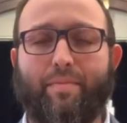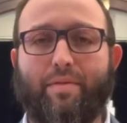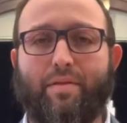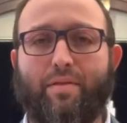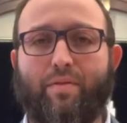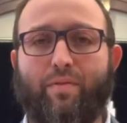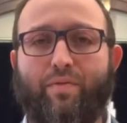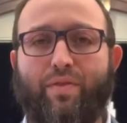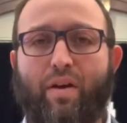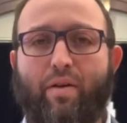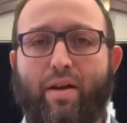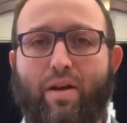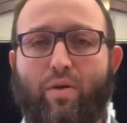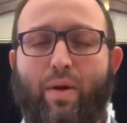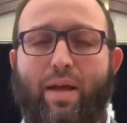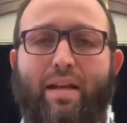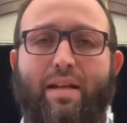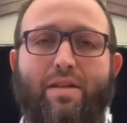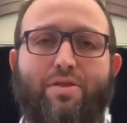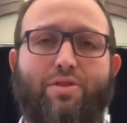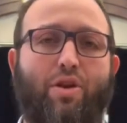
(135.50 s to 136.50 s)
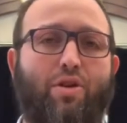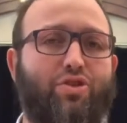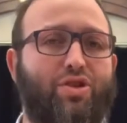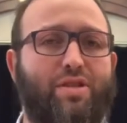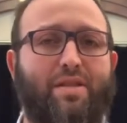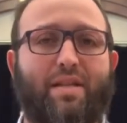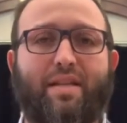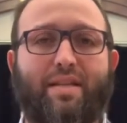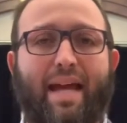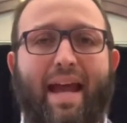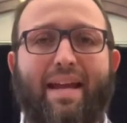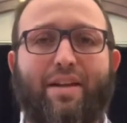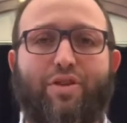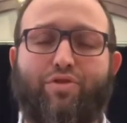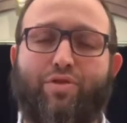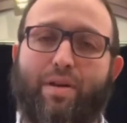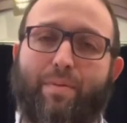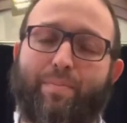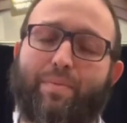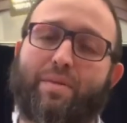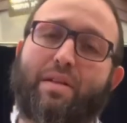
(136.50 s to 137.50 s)
very quickly, so just a day
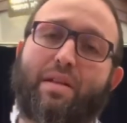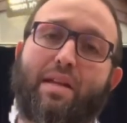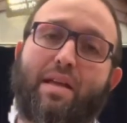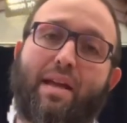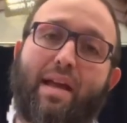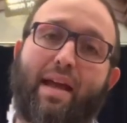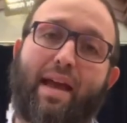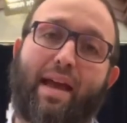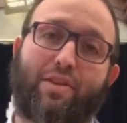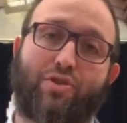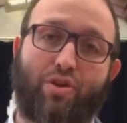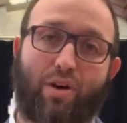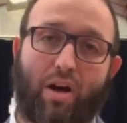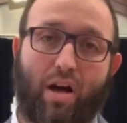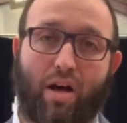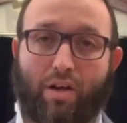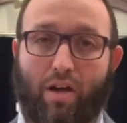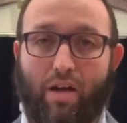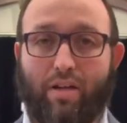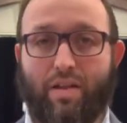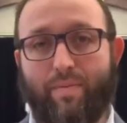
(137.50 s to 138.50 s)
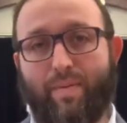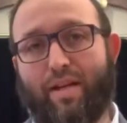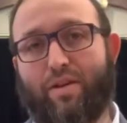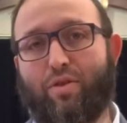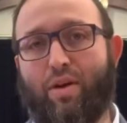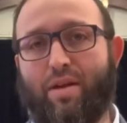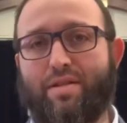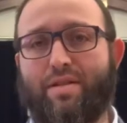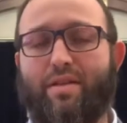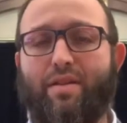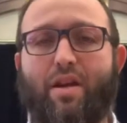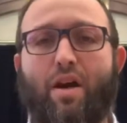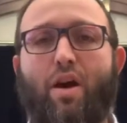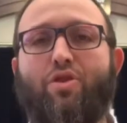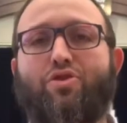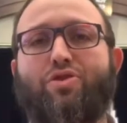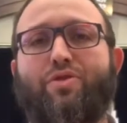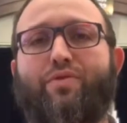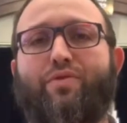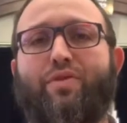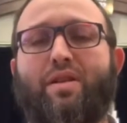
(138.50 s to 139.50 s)
trip, and you are going to be crossing the
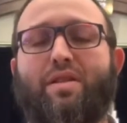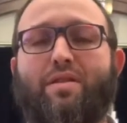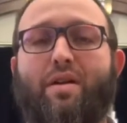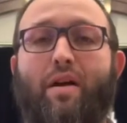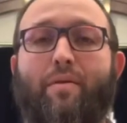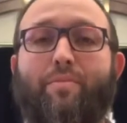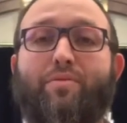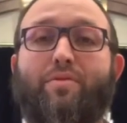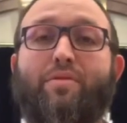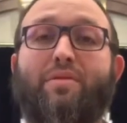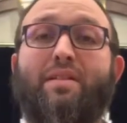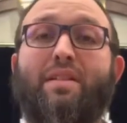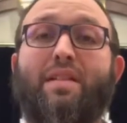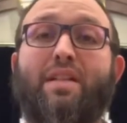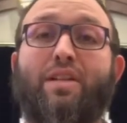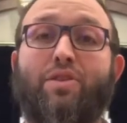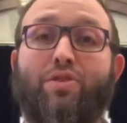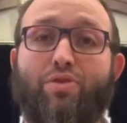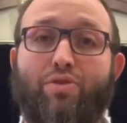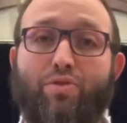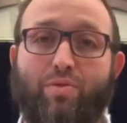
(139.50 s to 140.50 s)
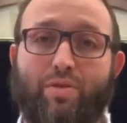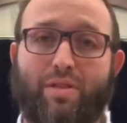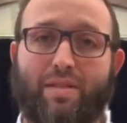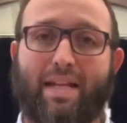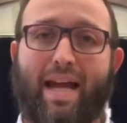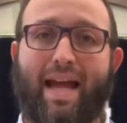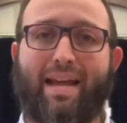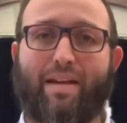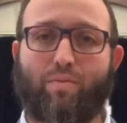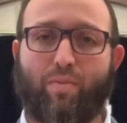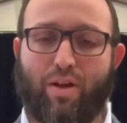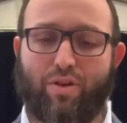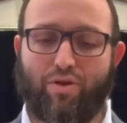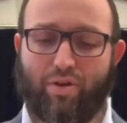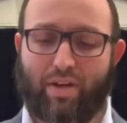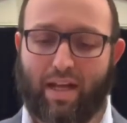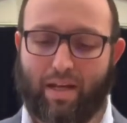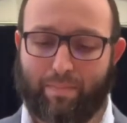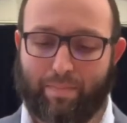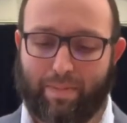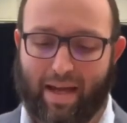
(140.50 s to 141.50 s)
ocean, for example, you say it when you
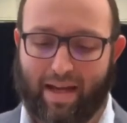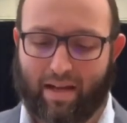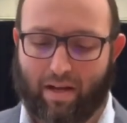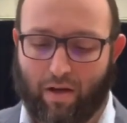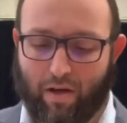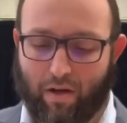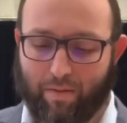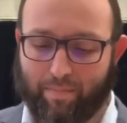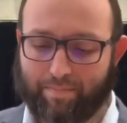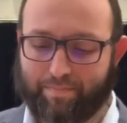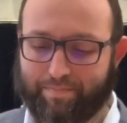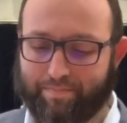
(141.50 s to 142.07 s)
get back home.